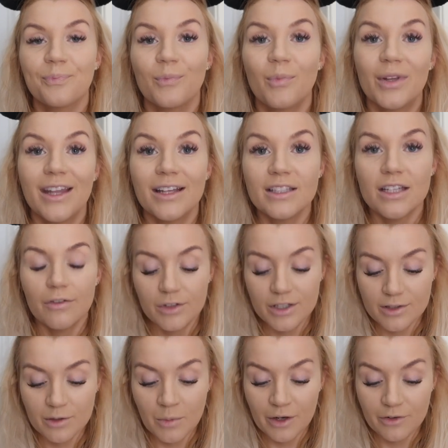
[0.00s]
but that's
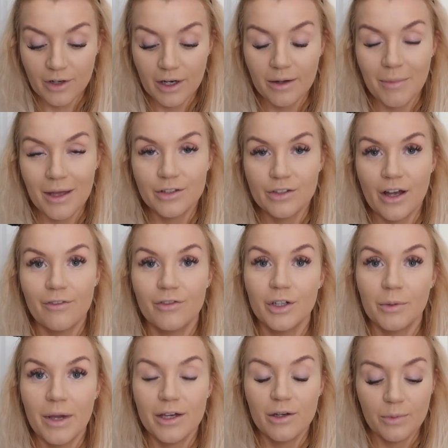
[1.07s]
definitely something I would recommend you have in
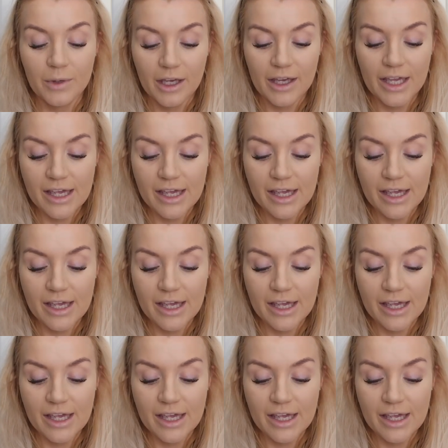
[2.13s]
your makeup kit.